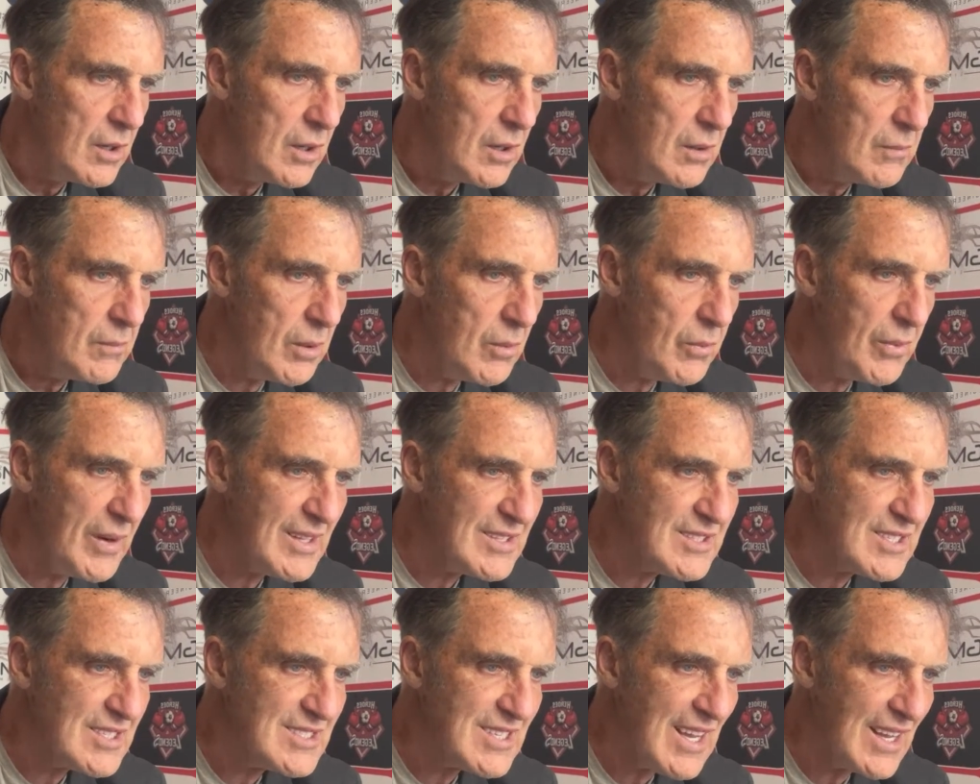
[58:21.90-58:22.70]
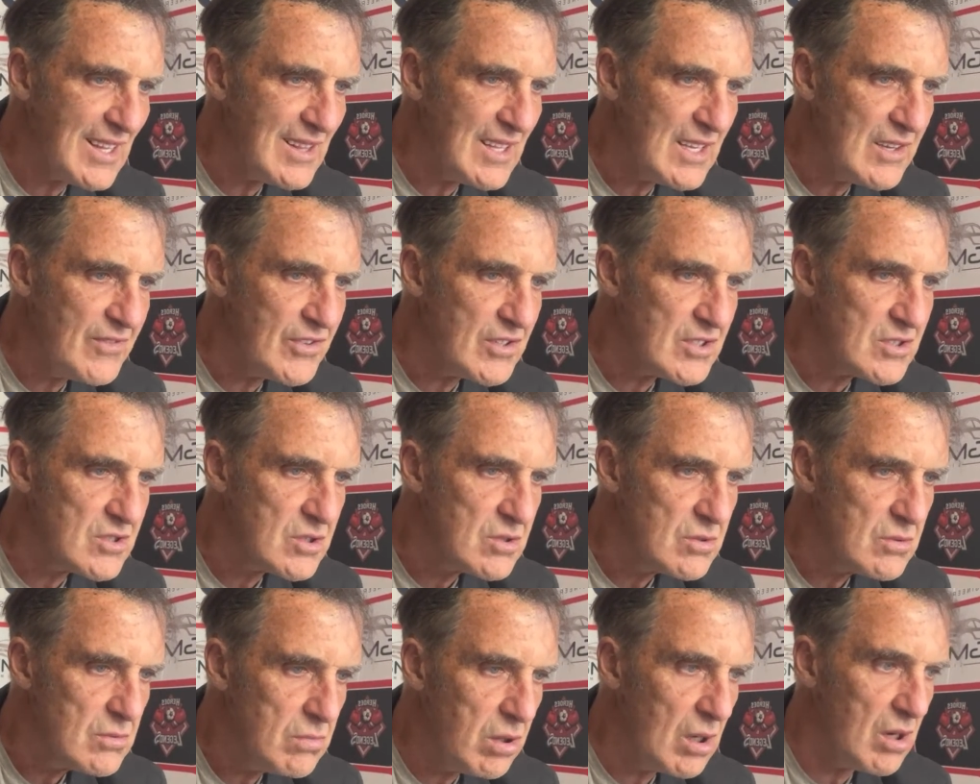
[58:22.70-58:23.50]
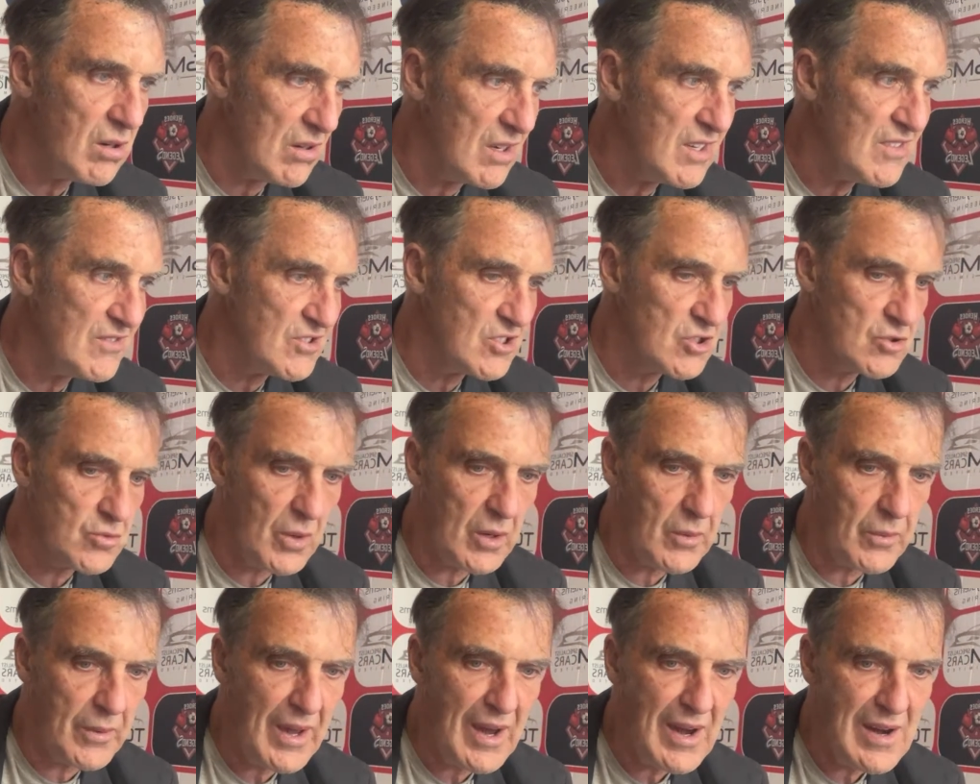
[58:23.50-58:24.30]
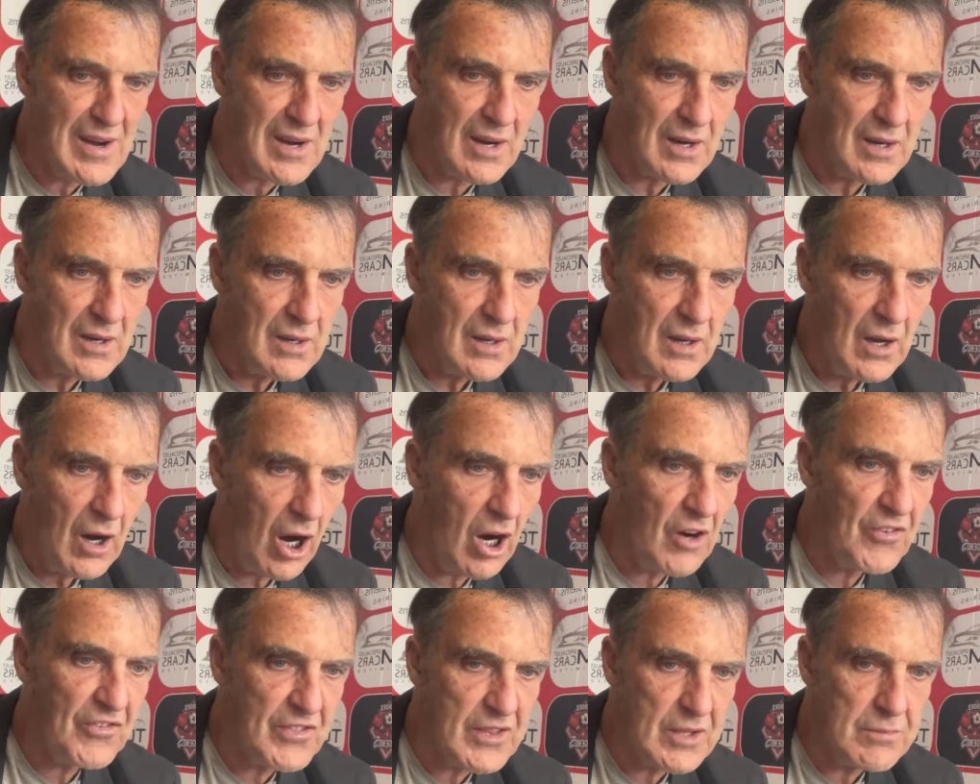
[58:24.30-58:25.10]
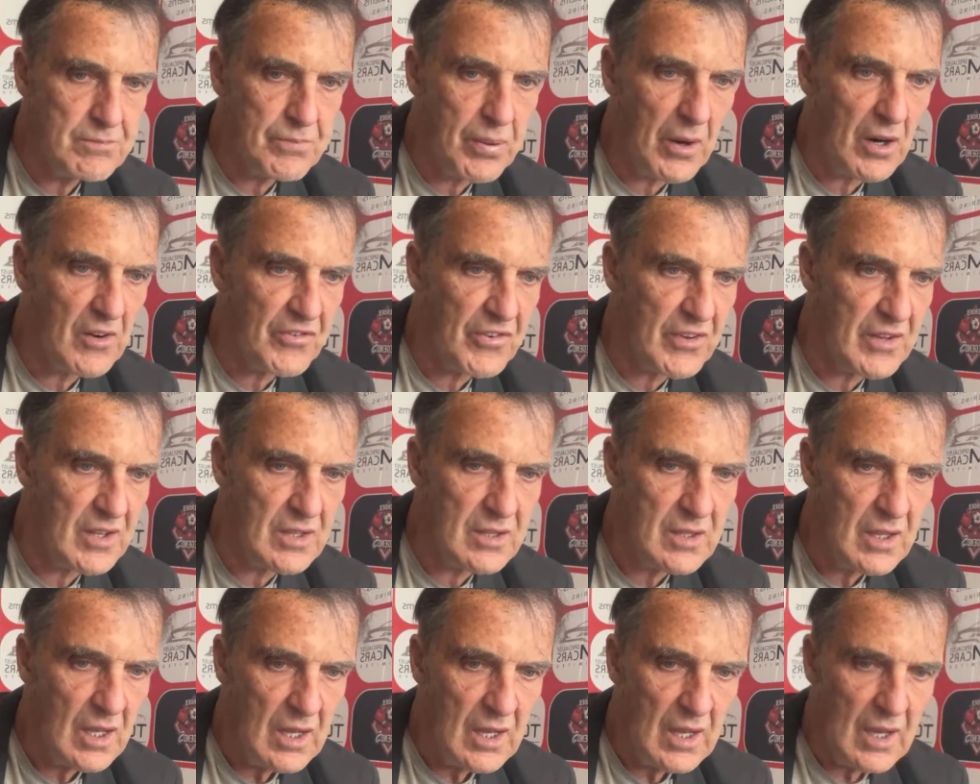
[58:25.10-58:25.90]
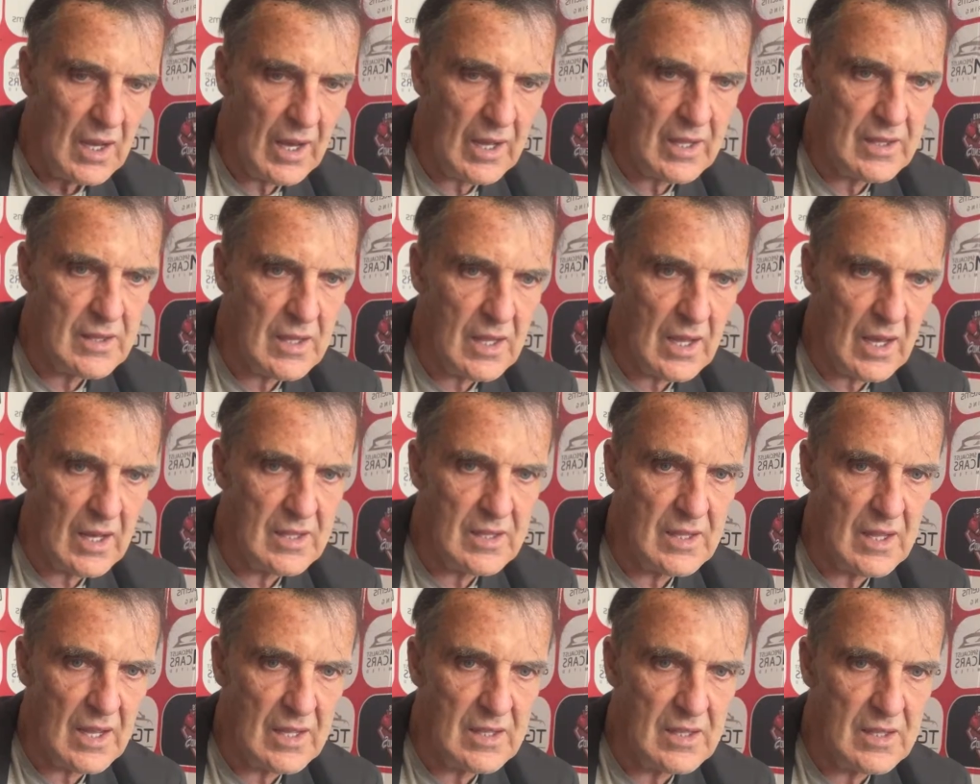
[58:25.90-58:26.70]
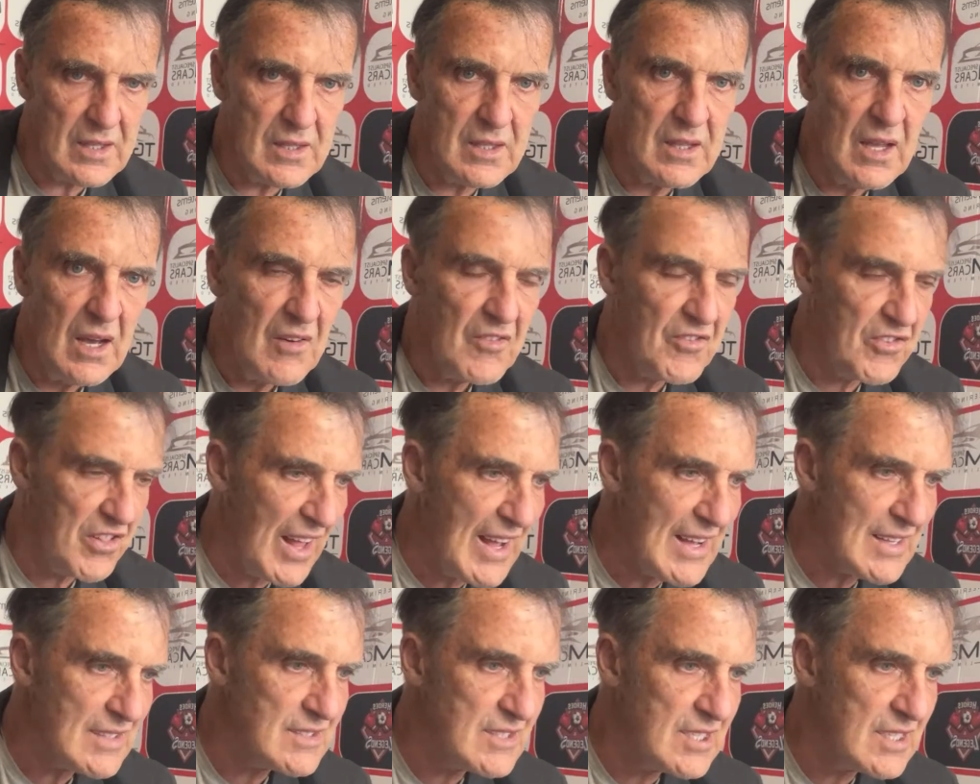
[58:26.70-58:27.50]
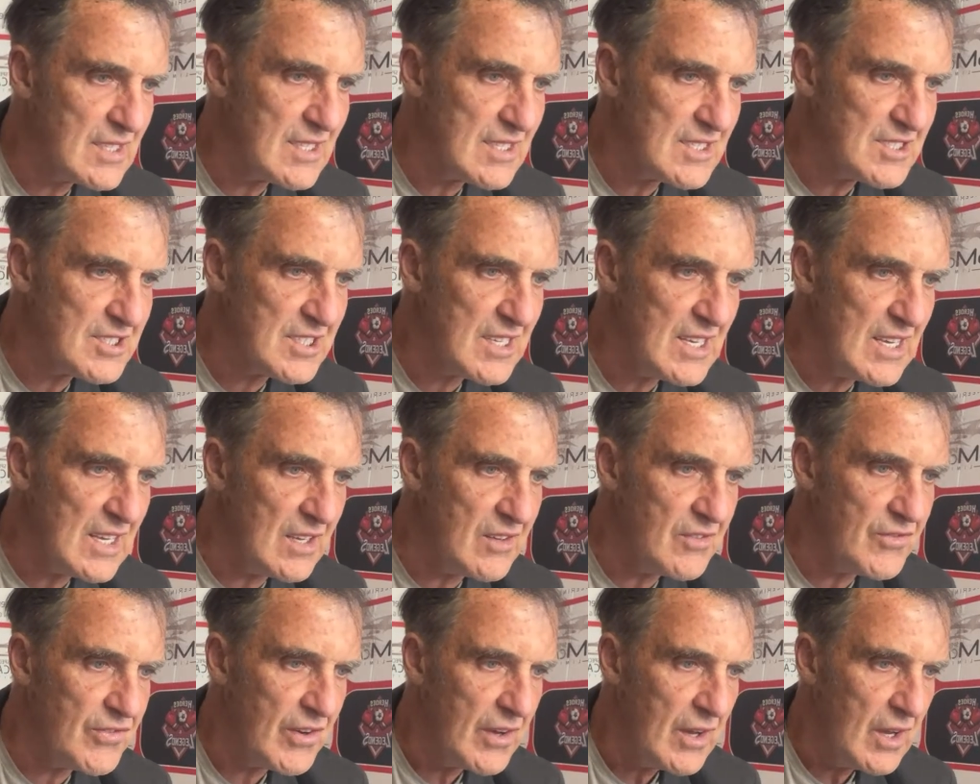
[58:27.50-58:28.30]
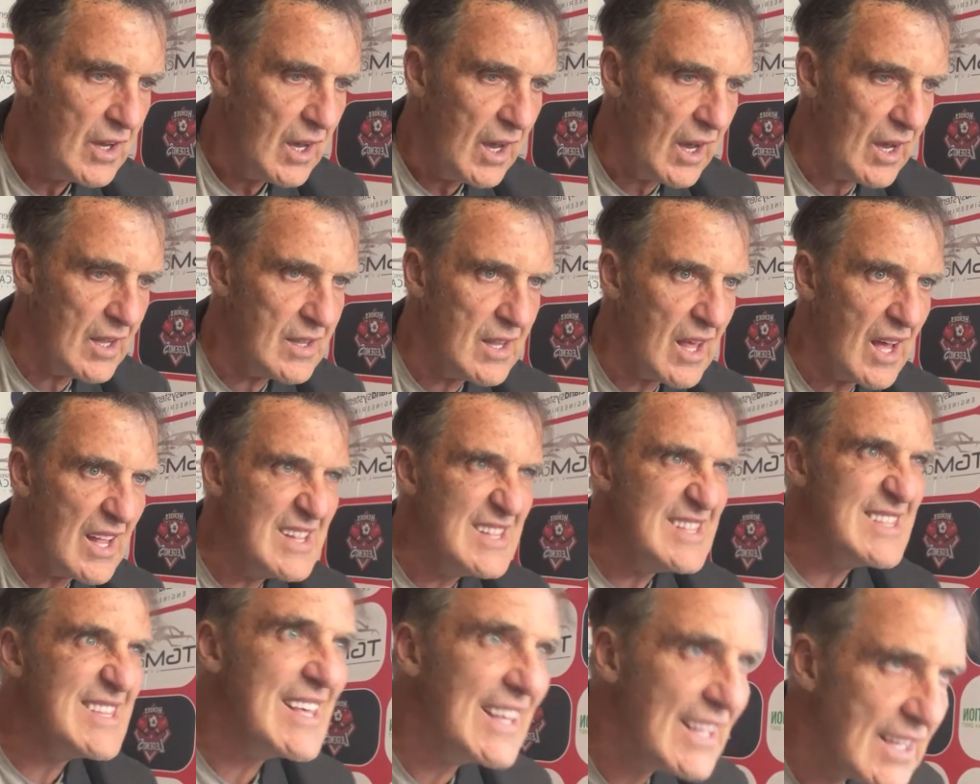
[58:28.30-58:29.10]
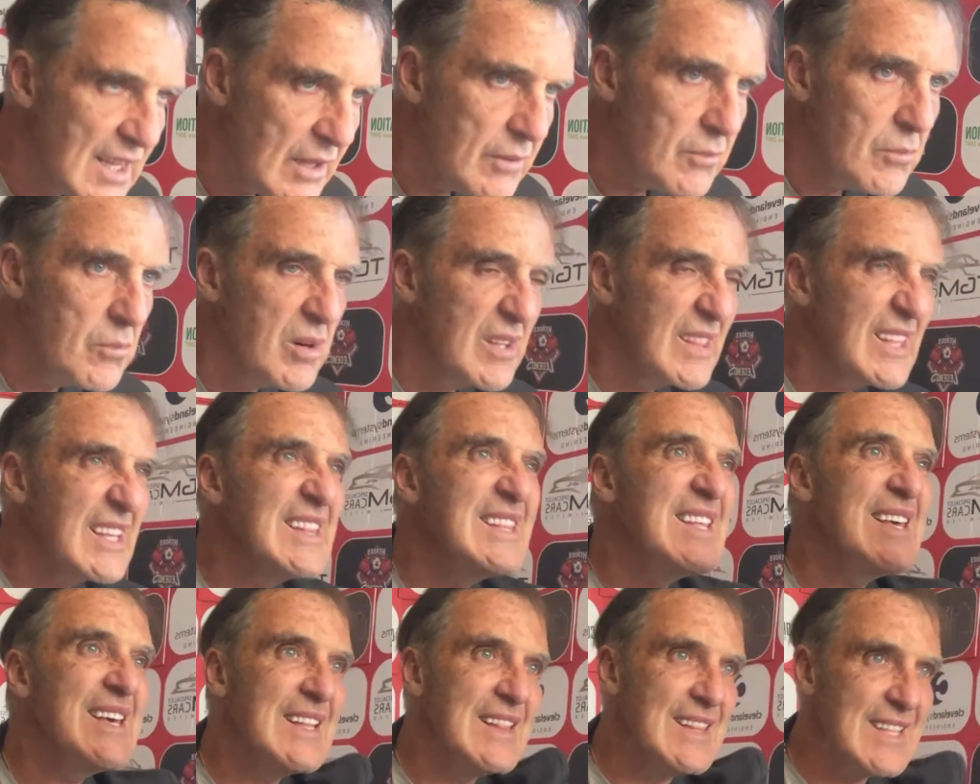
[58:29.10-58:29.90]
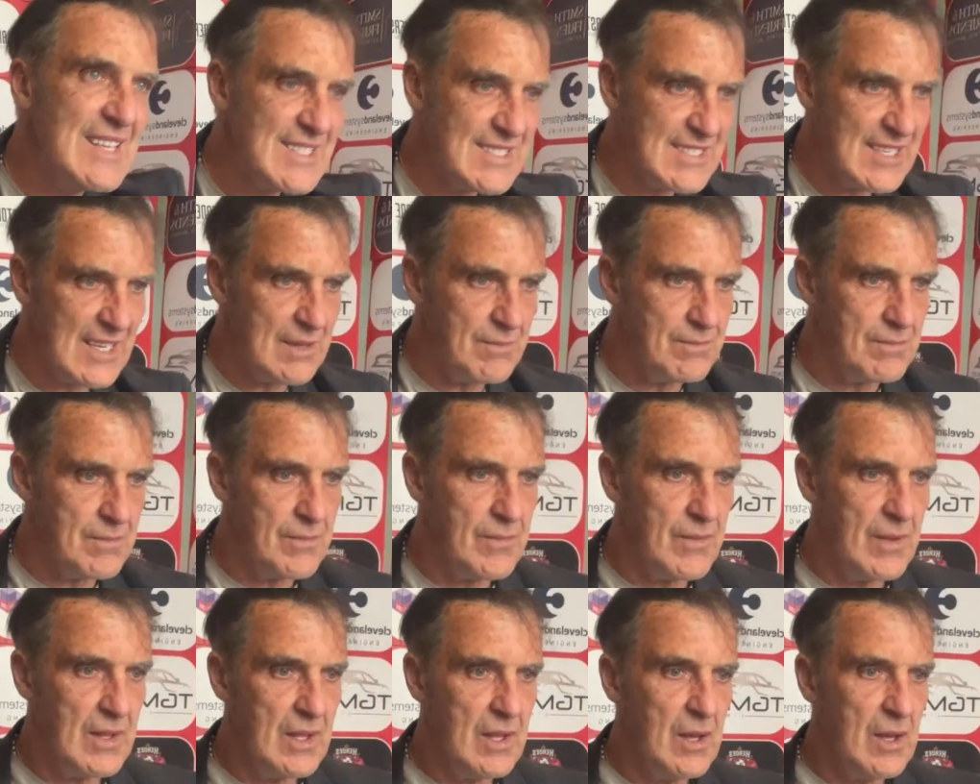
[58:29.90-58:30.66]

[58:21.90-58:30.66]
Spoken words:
But where does that leave us? Well, it leaves us where we are. Huffing and puffing and flattering to deceive and we're the nearly team.